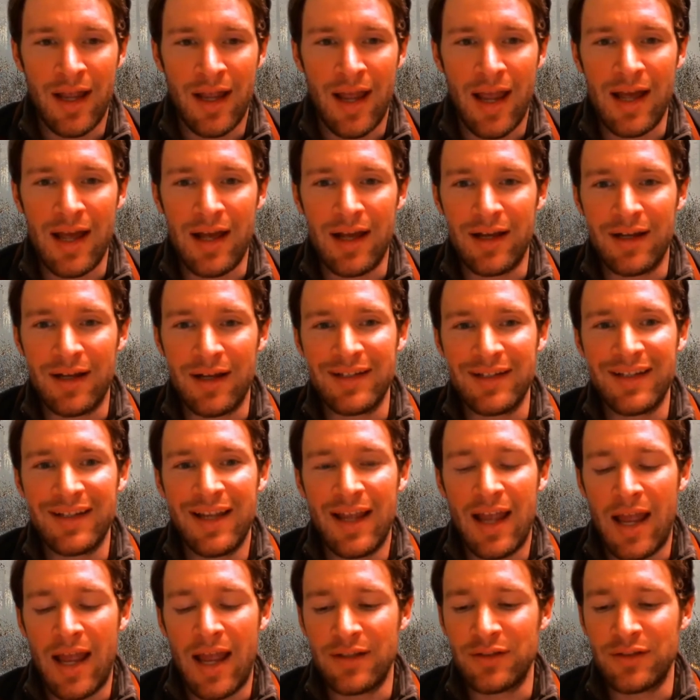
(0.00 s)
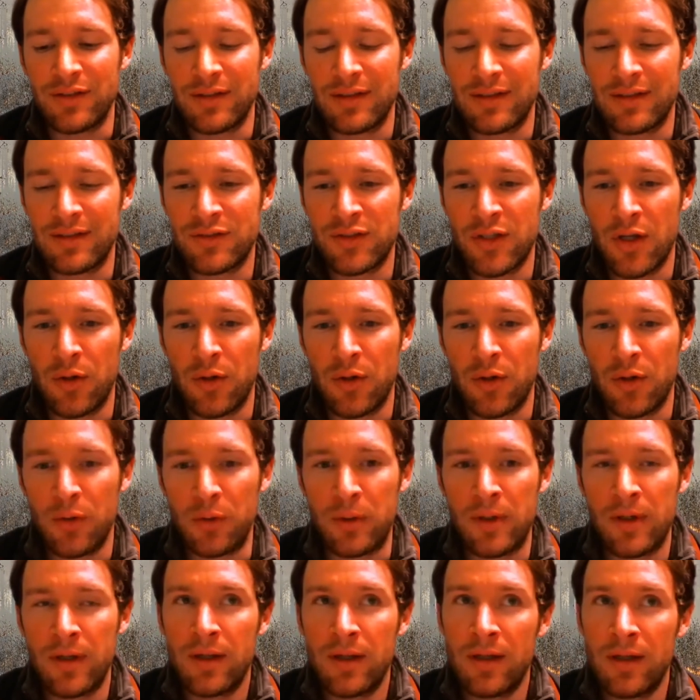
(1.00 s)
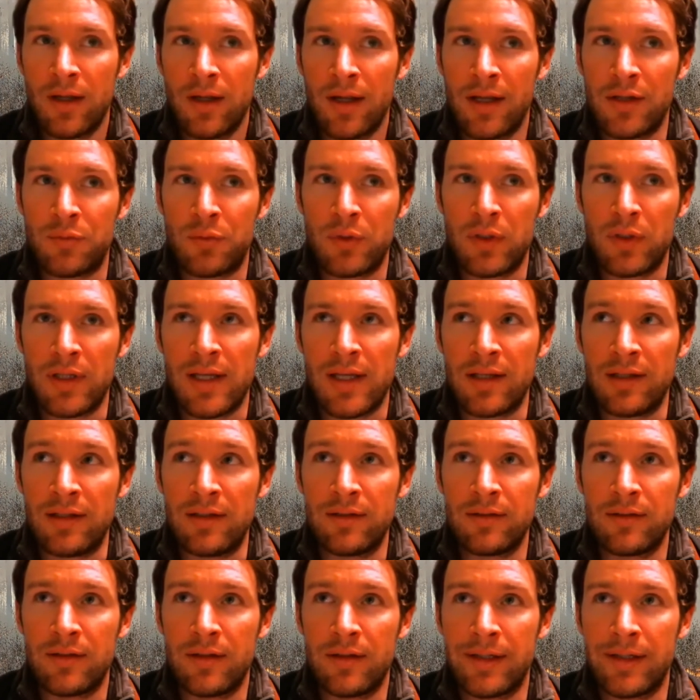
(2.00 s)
And so it really,